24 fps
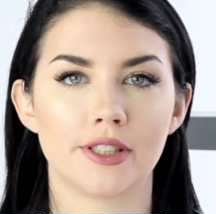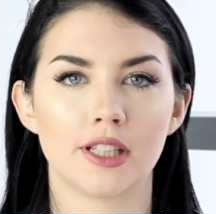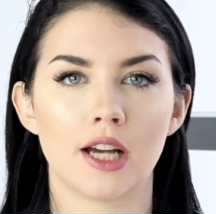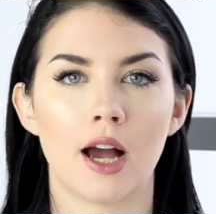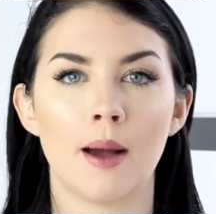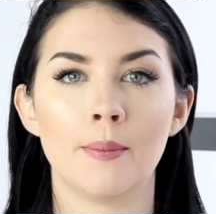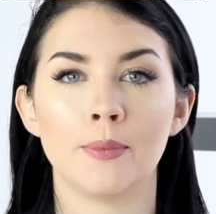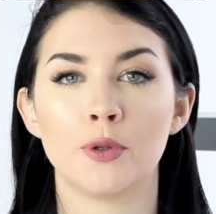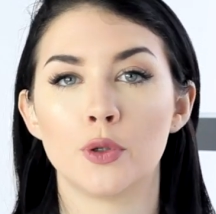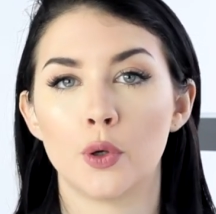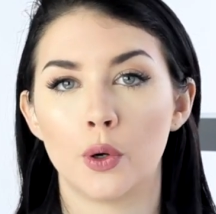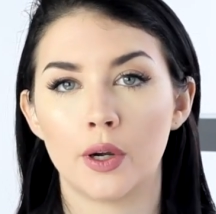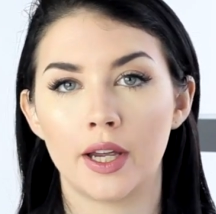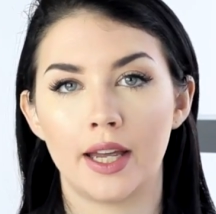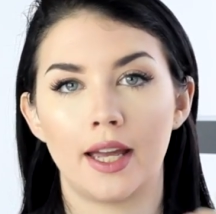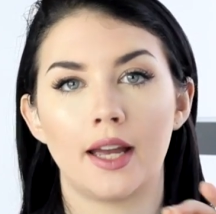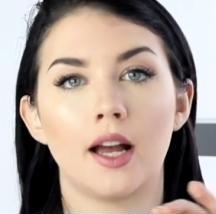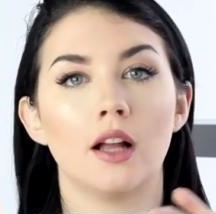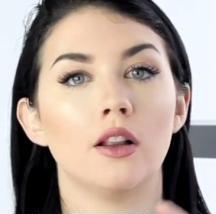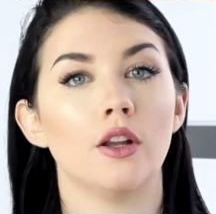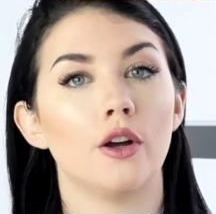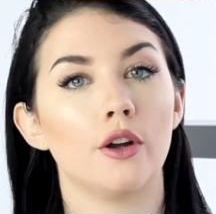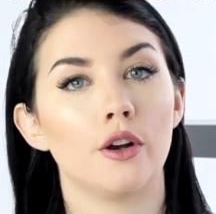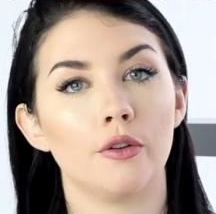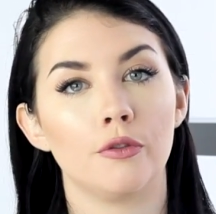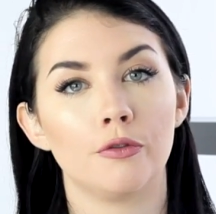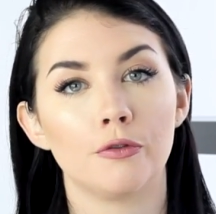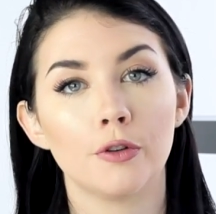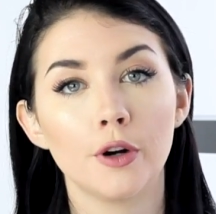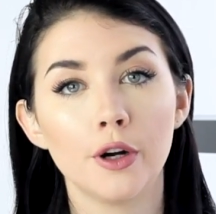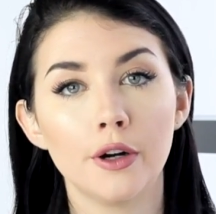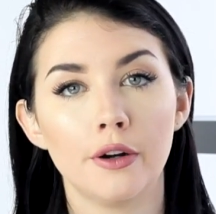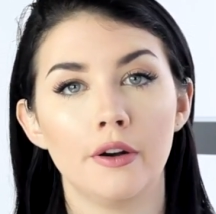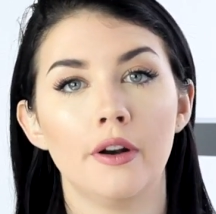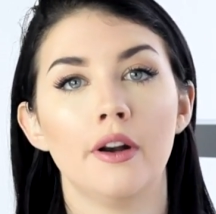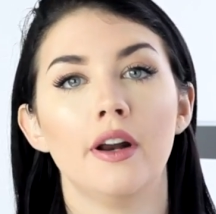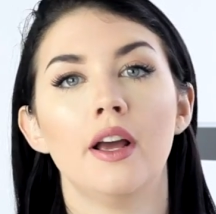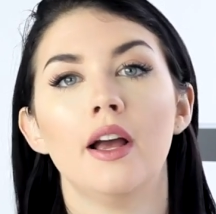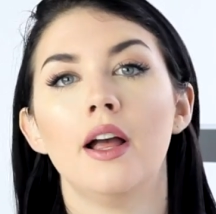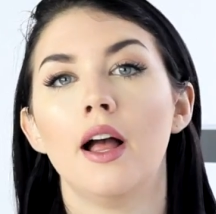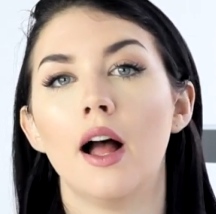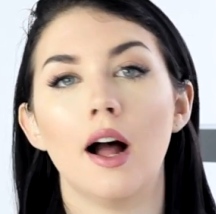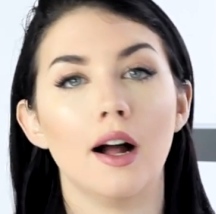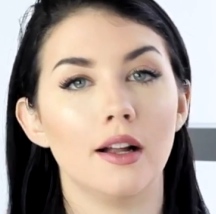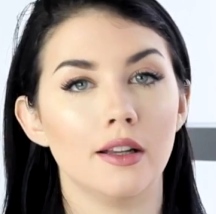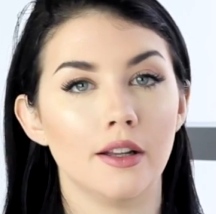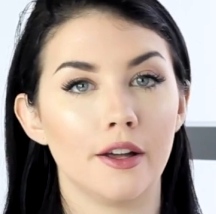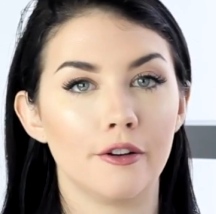So I'm talking a lot of fruit,
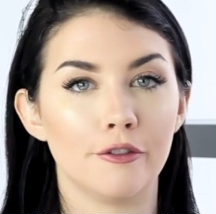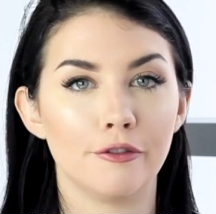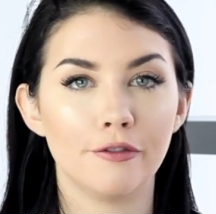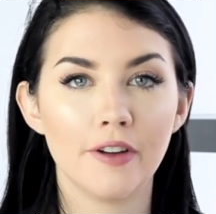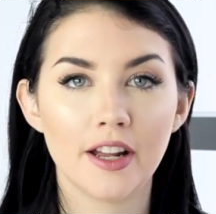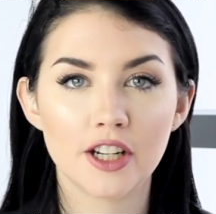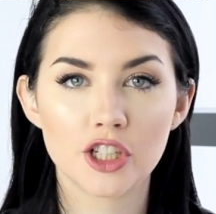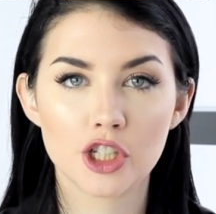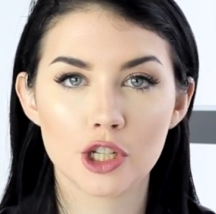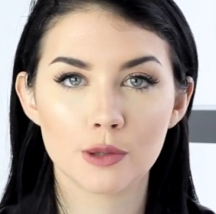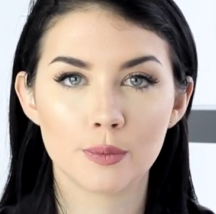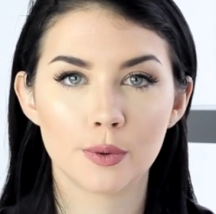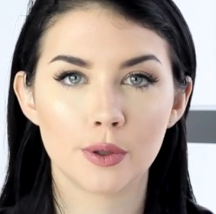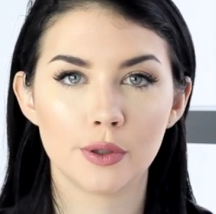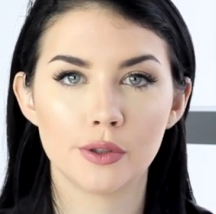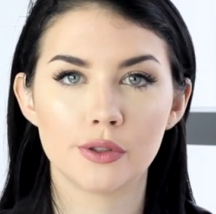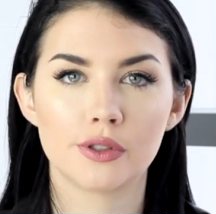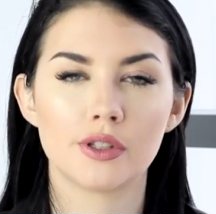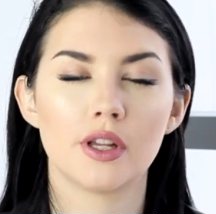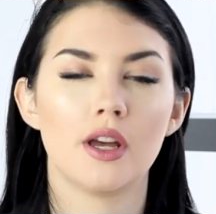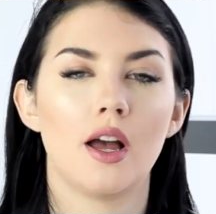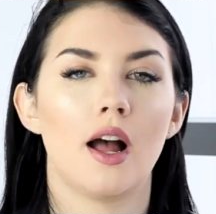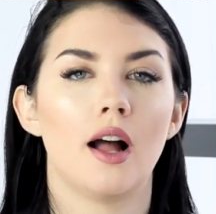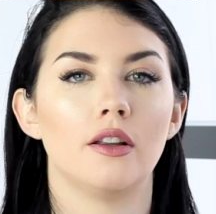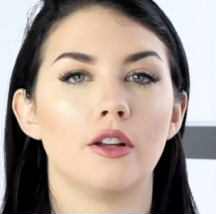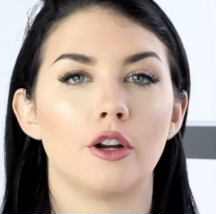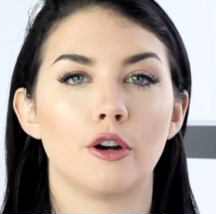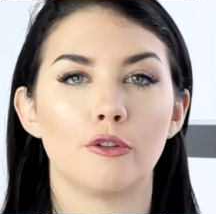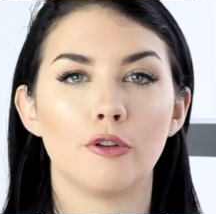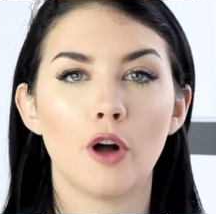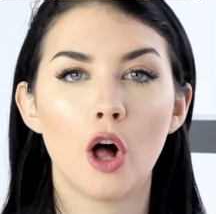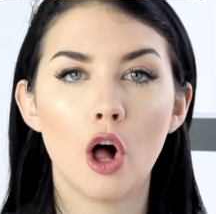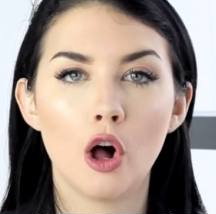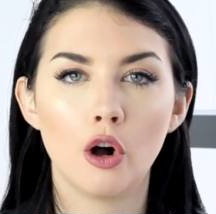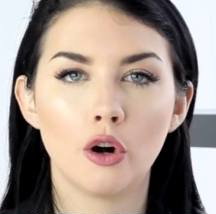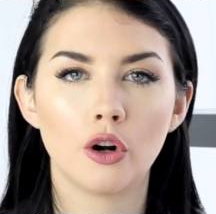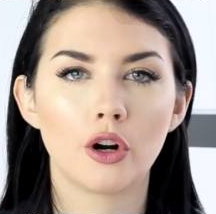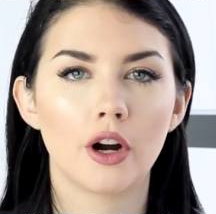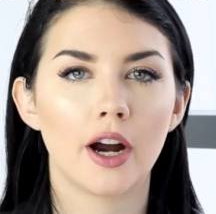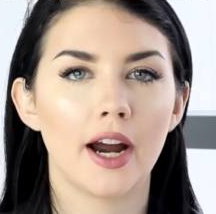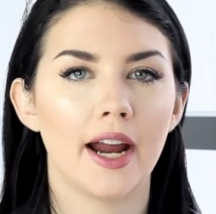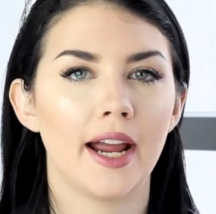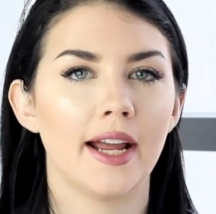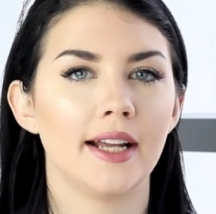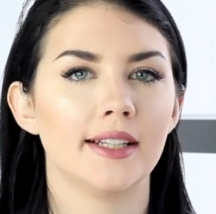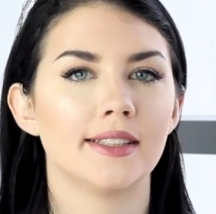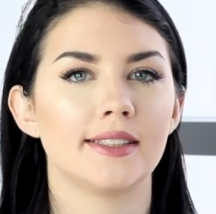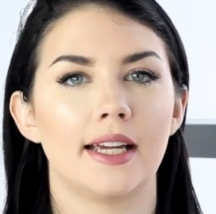a lot of vegetables, a lot of whole
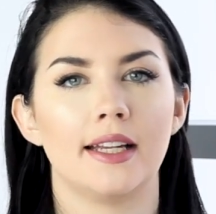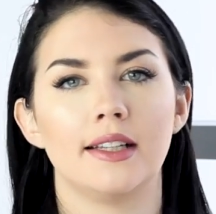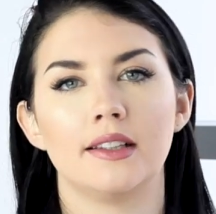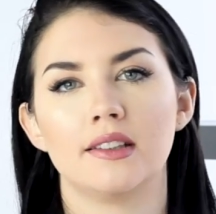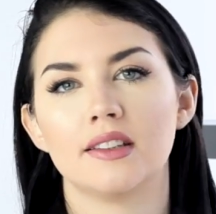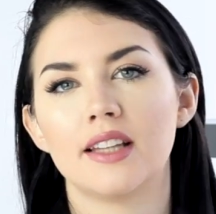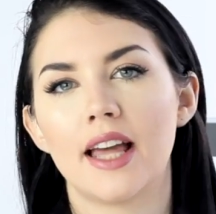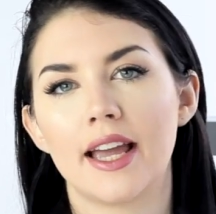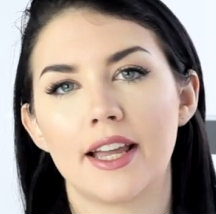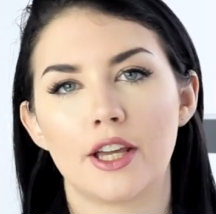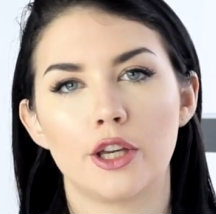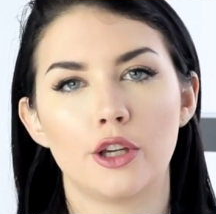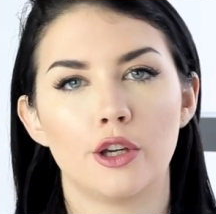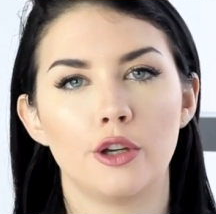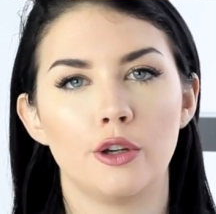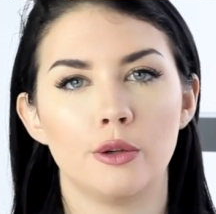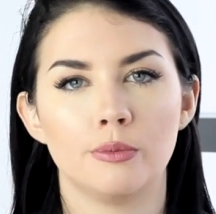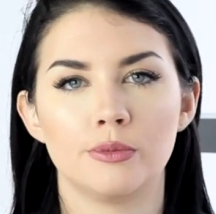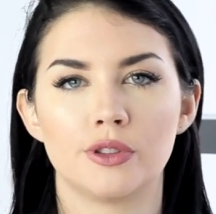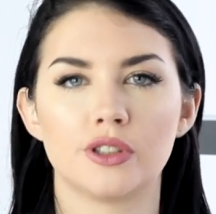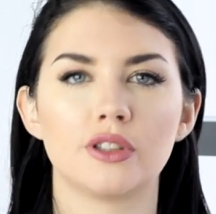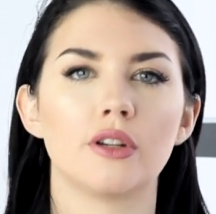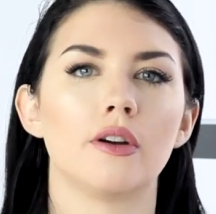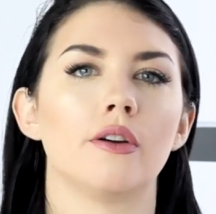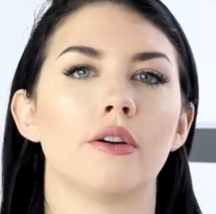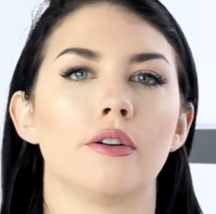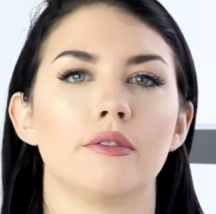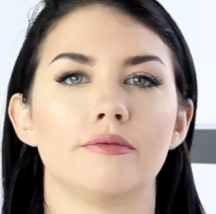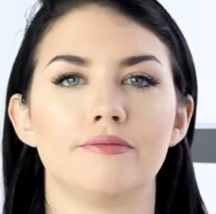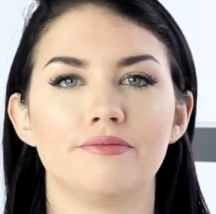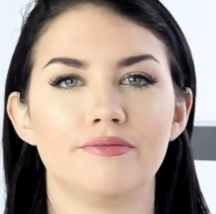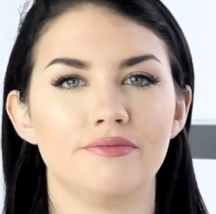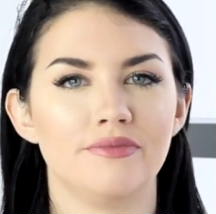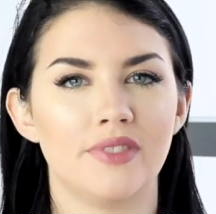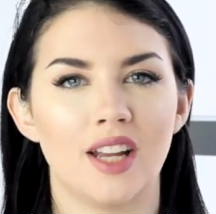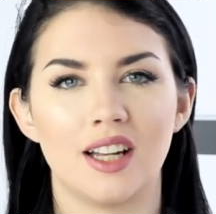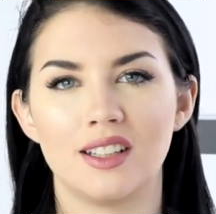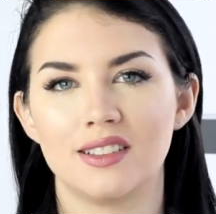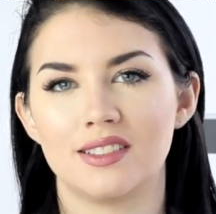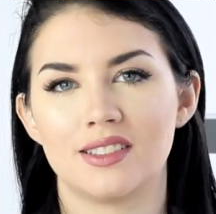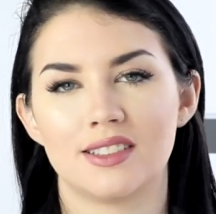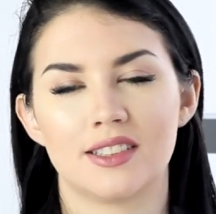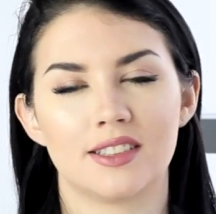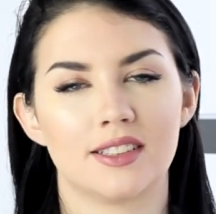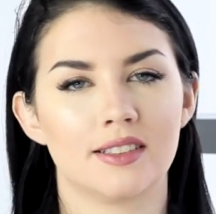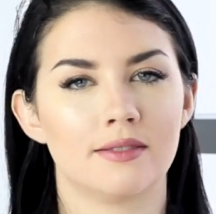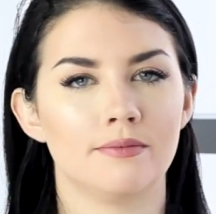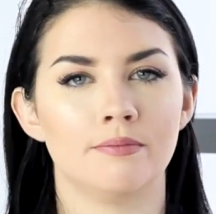grains and legumes, so nuts,
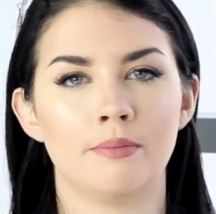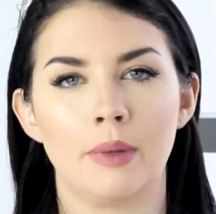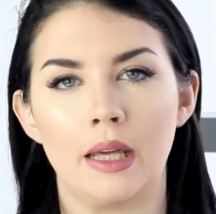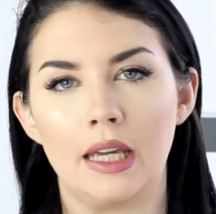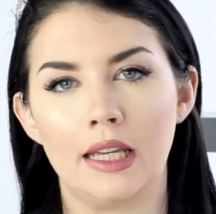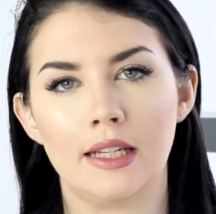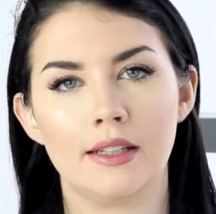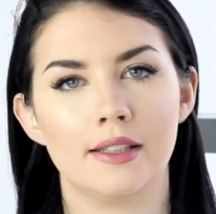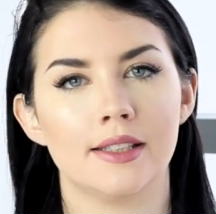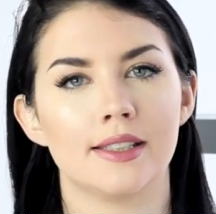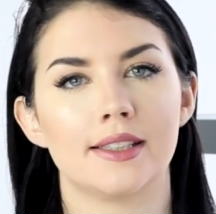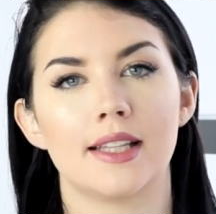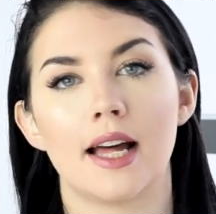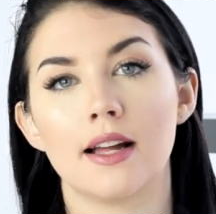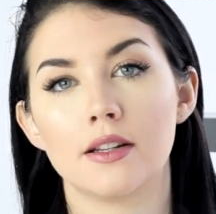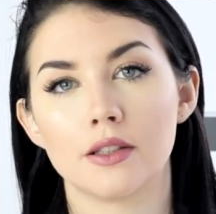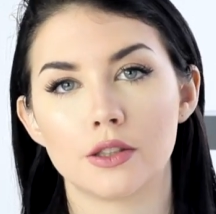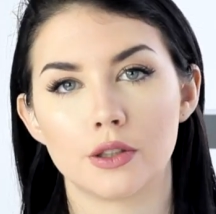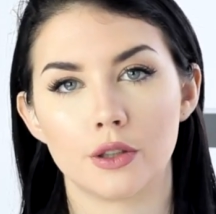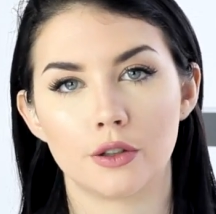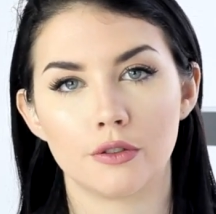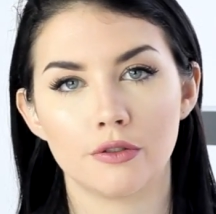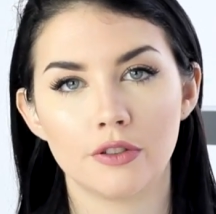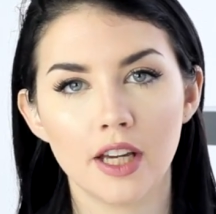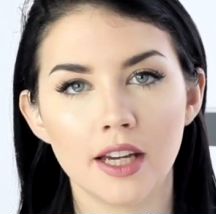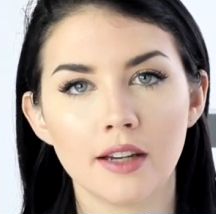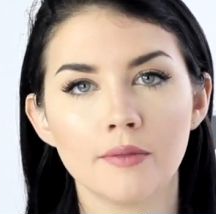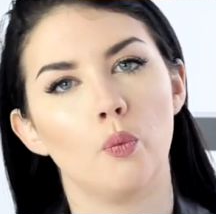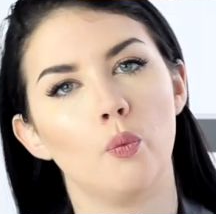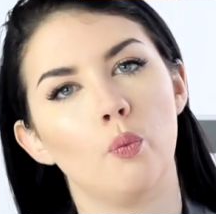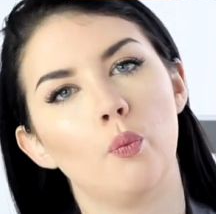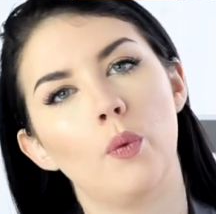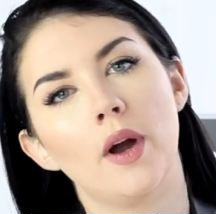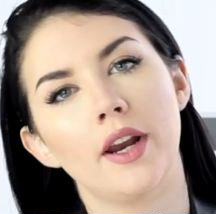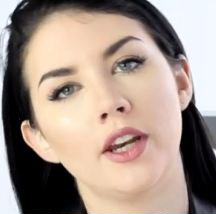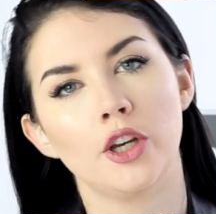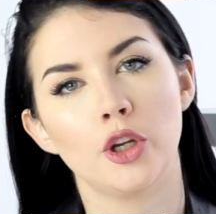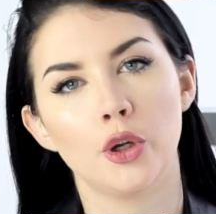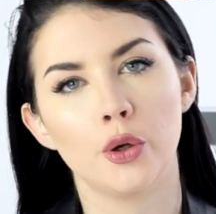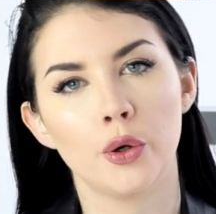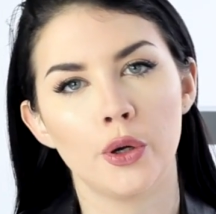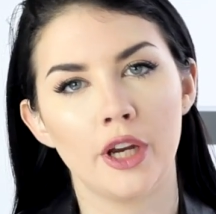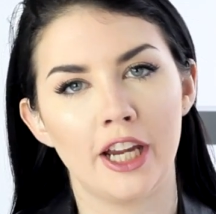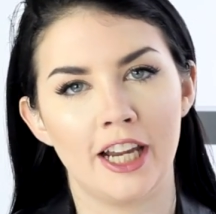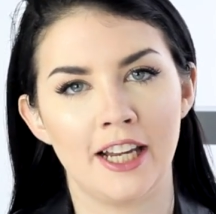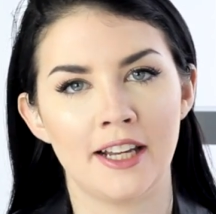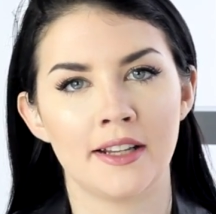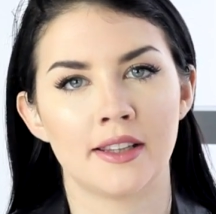beans, that sort of thing. When you
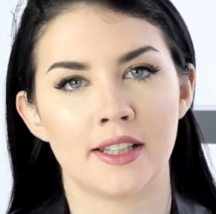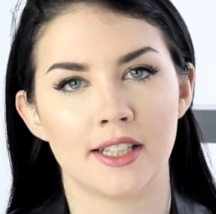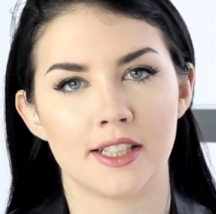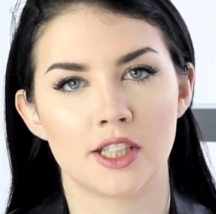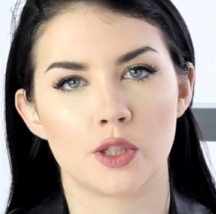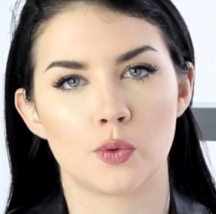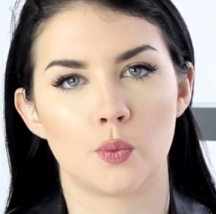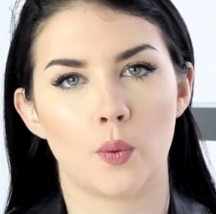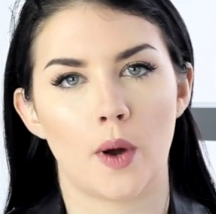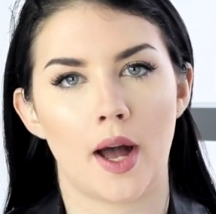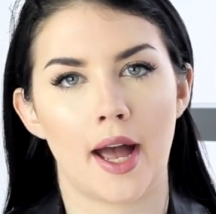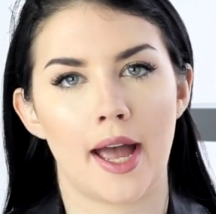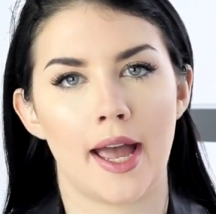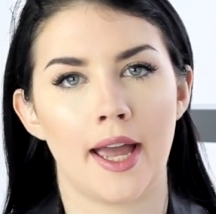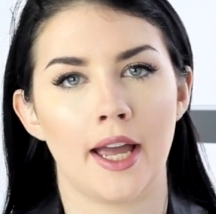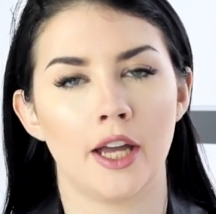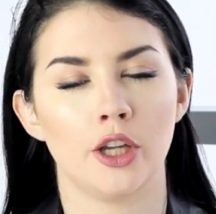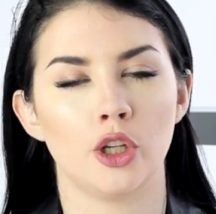eat this way,